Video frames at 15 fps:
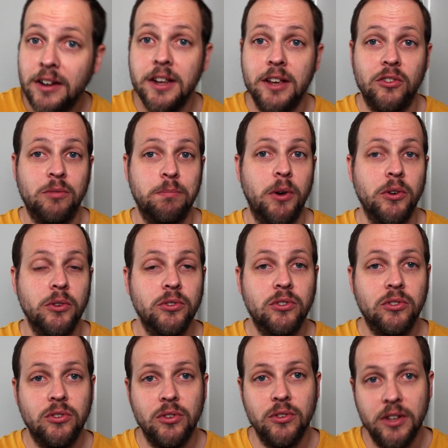
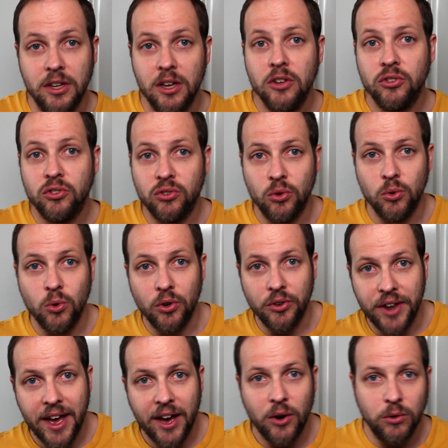exposed to the store
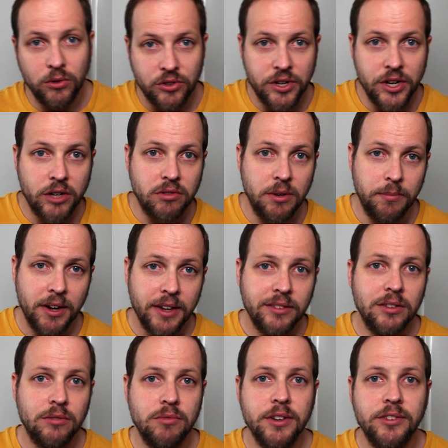now, decrypt
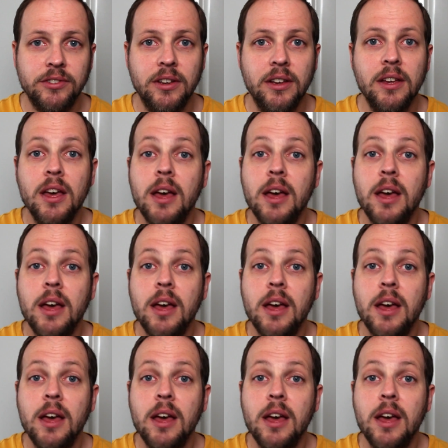later risk